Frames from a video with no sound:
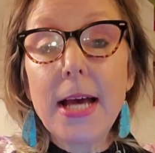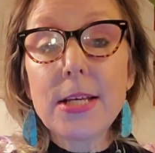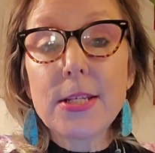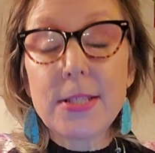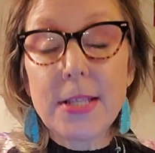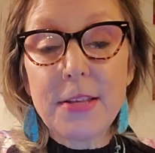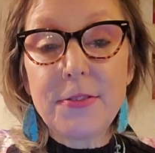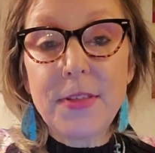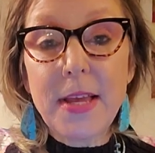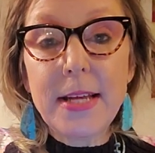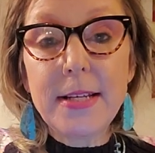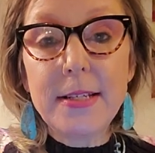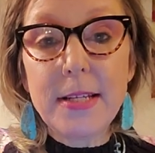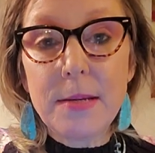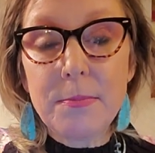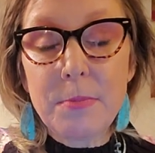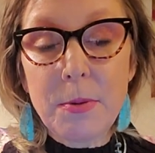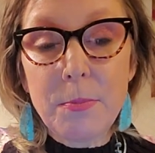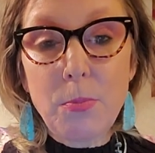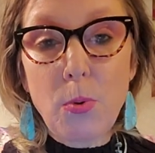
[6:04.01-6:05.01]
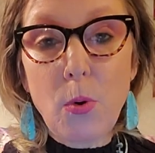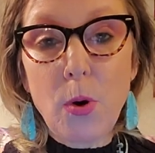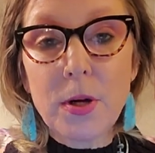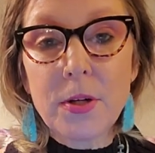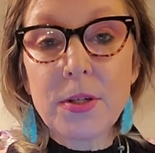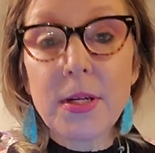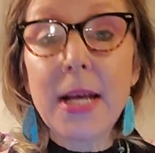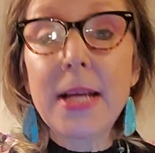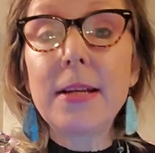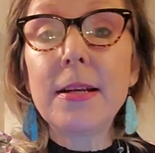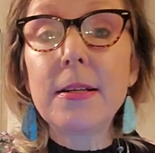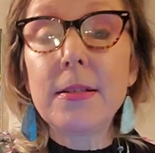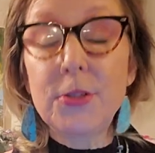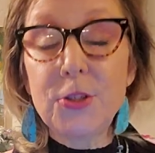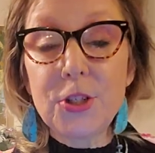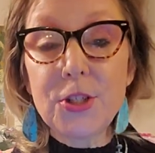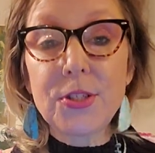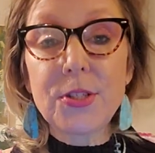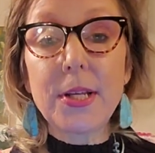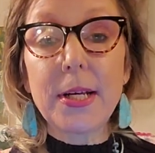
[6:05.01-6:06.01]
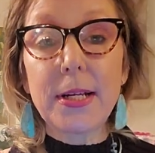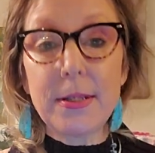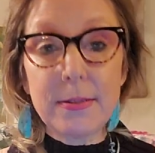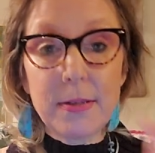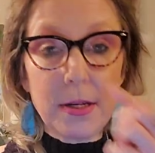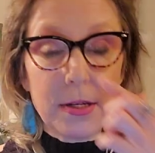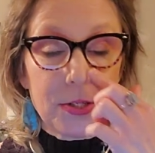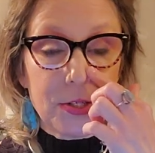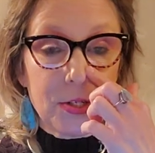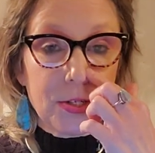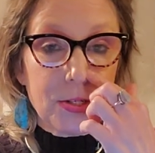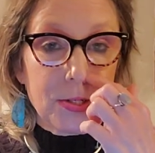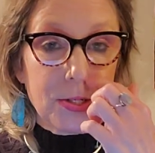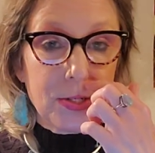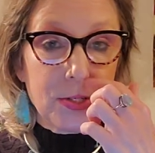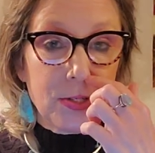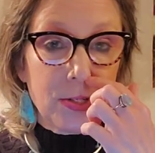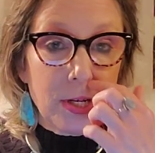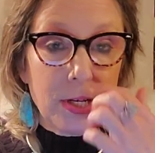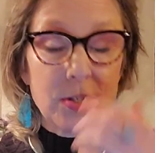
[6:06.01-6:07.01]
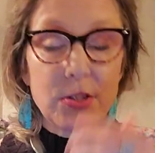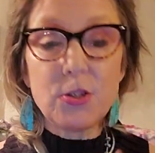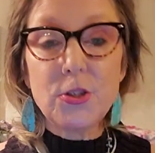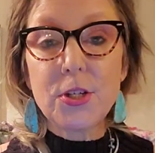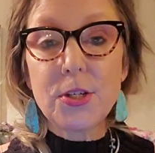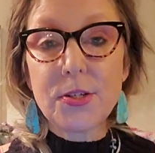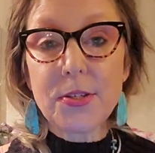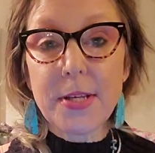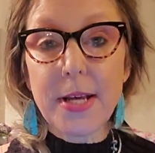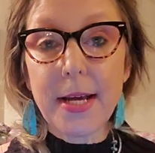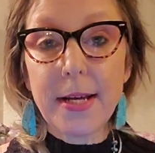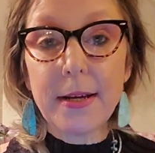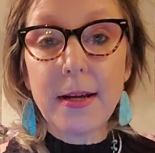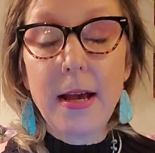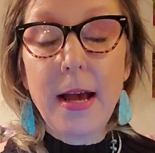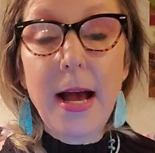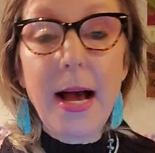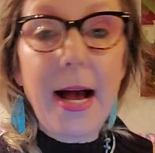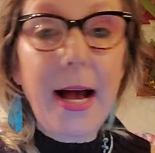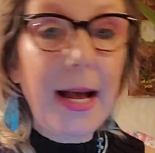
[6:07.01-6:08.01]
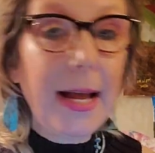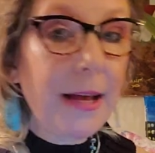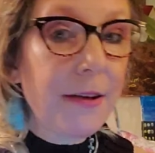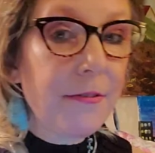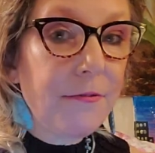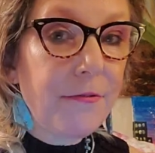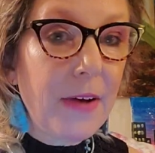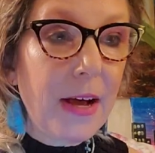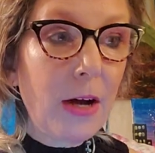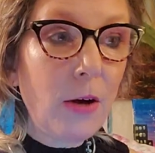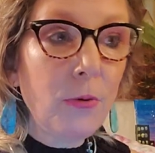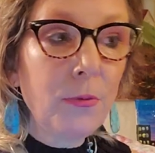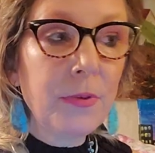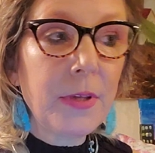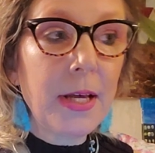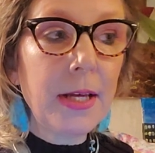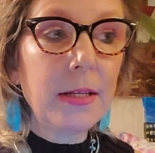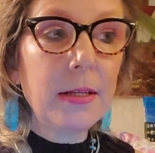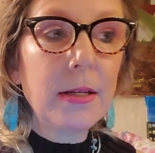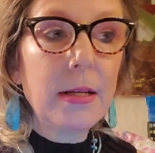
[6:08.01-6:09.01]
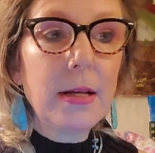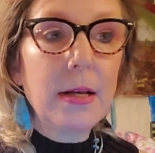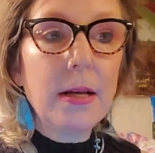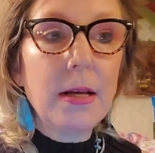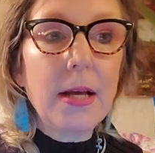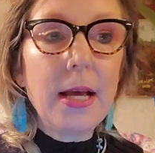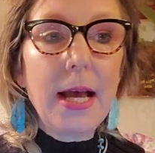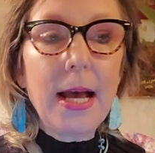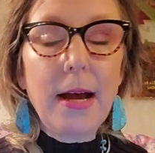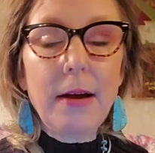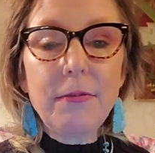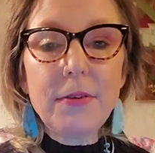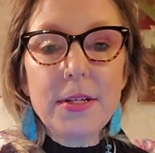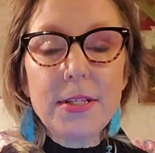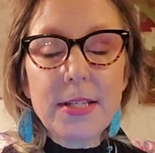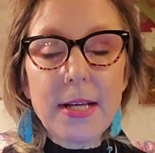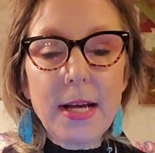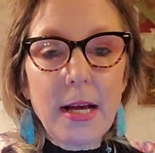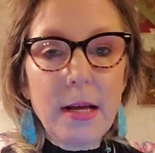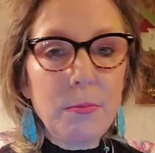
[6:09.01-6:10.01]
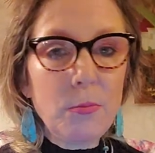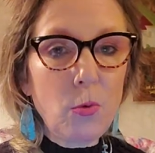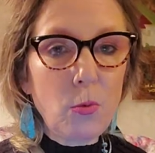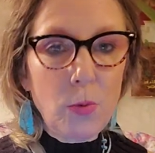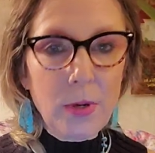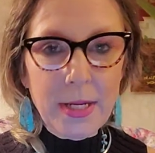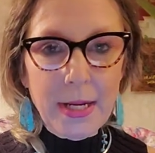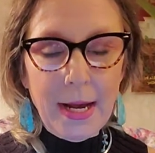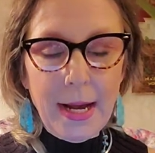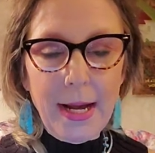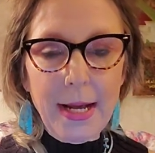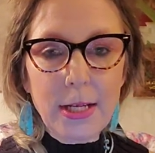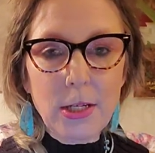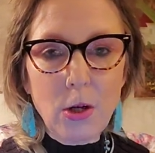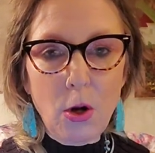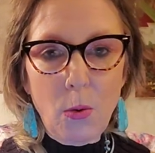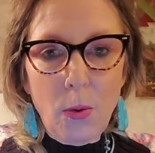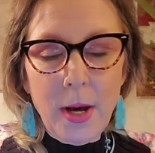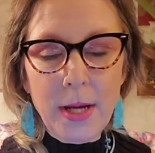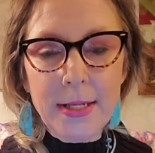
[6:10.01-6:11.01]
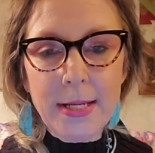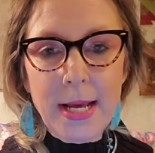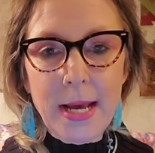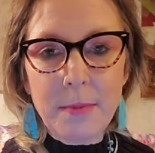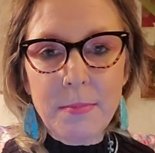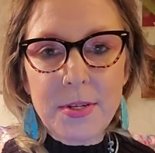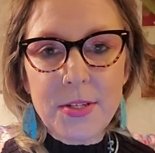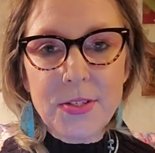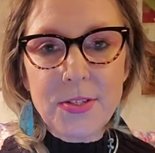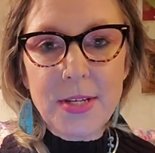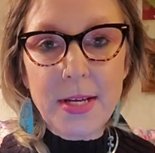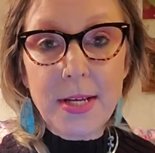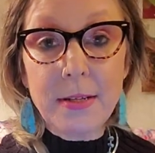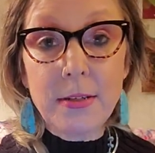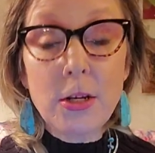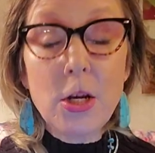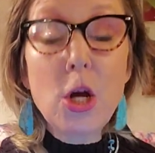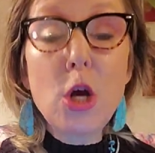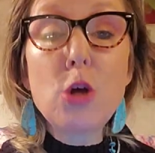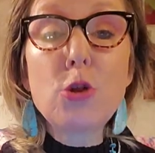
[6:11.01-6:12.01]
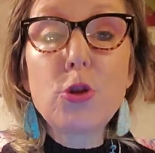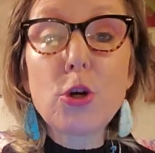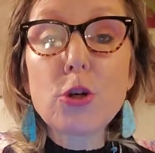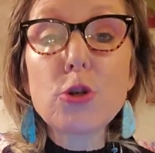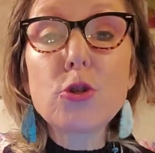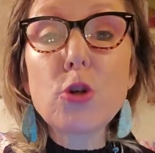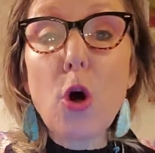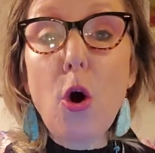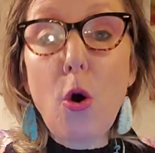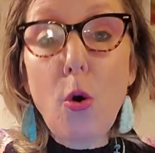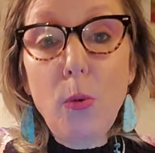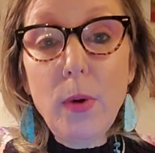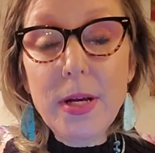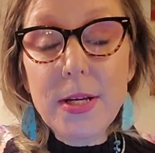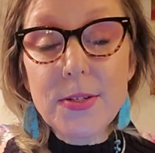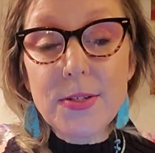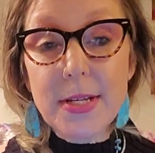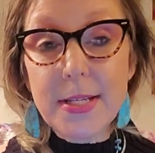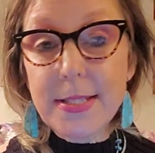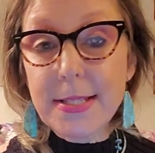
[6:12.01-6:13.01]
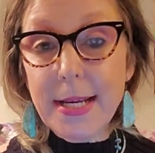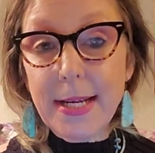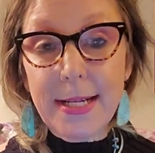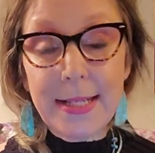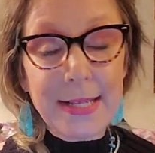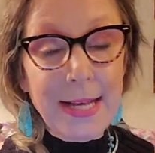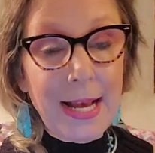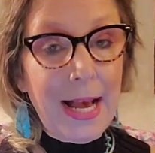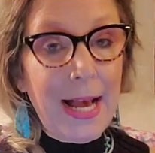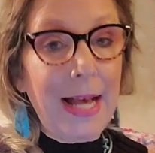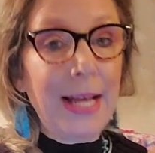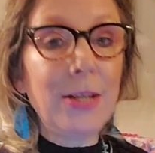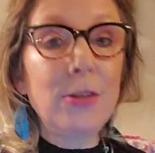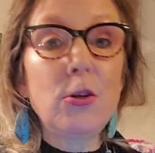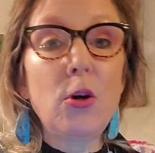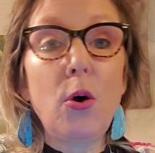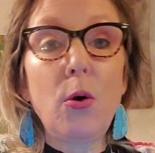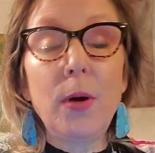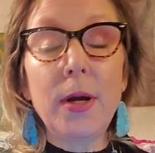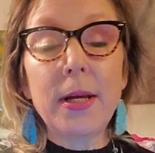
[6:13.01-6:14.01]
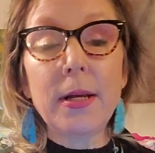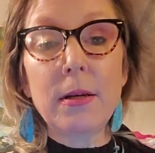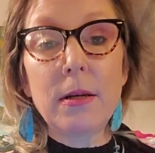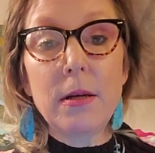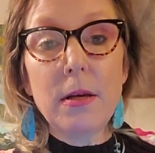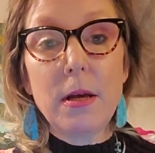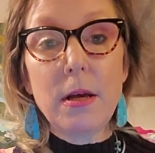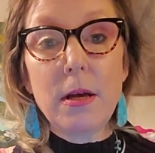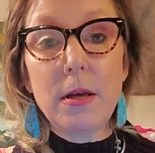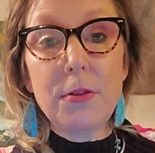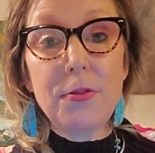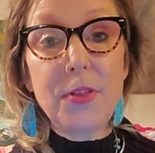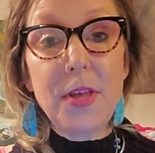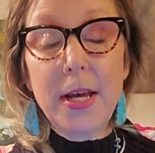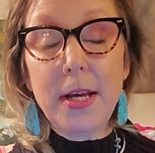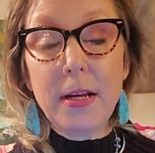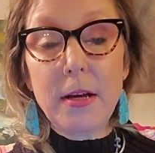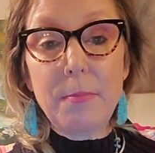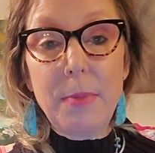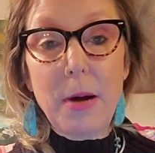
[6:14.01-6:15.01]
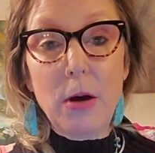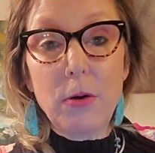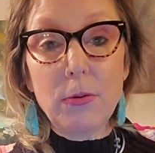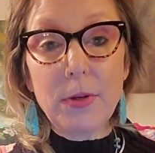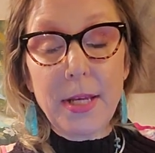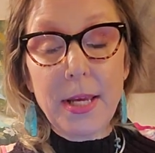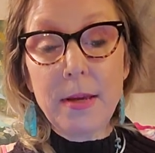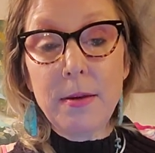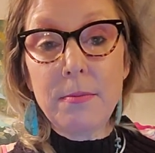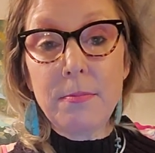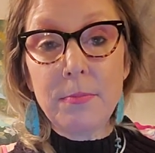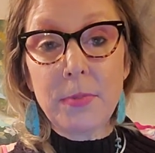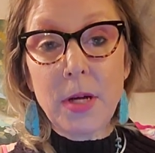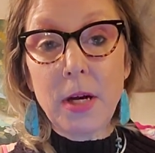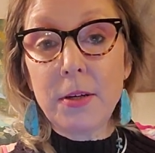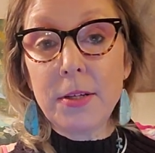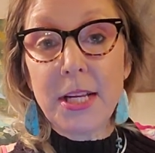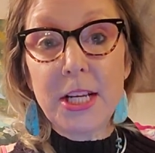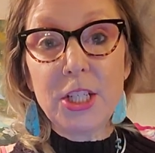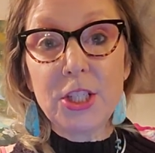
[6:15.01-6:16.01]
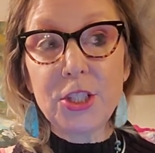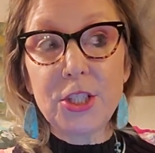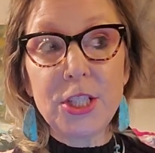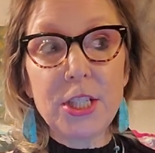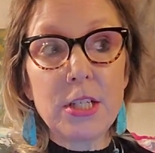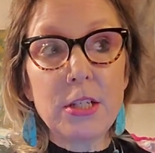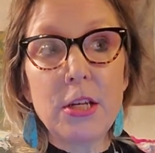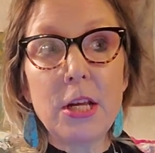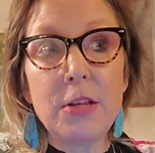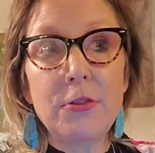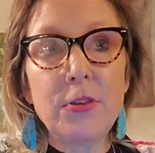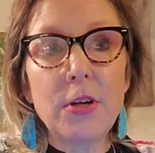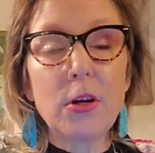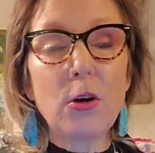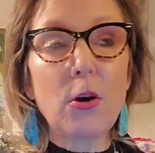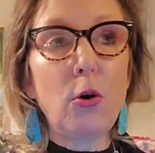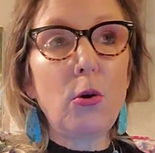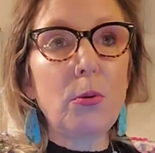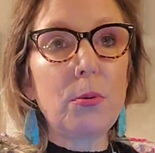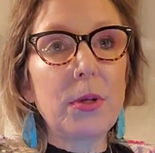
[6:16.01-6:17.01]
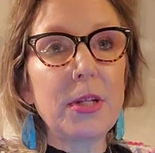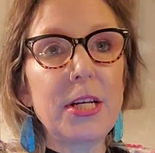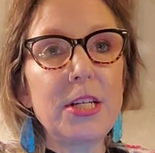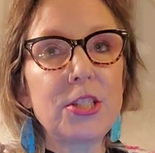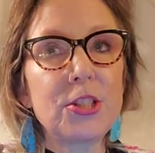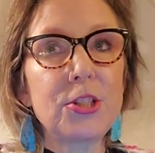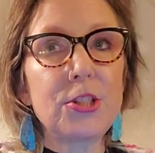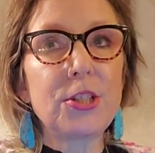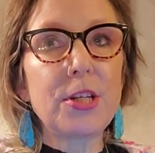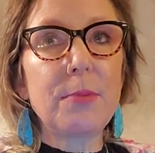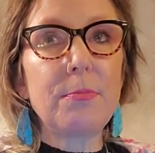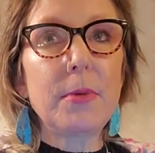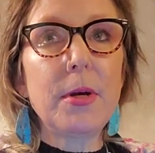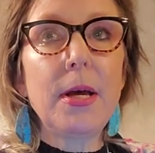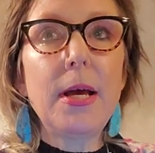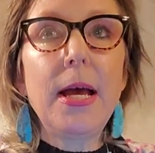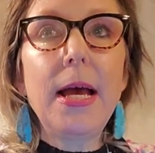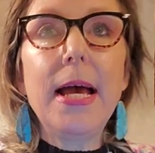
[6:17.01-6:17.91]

as that they deem important. And it just like a narcissist does, just like I have found that every time when I go on MSN, there's always, it's like an ongoing thing about Kim Kardashian and their whole relationship.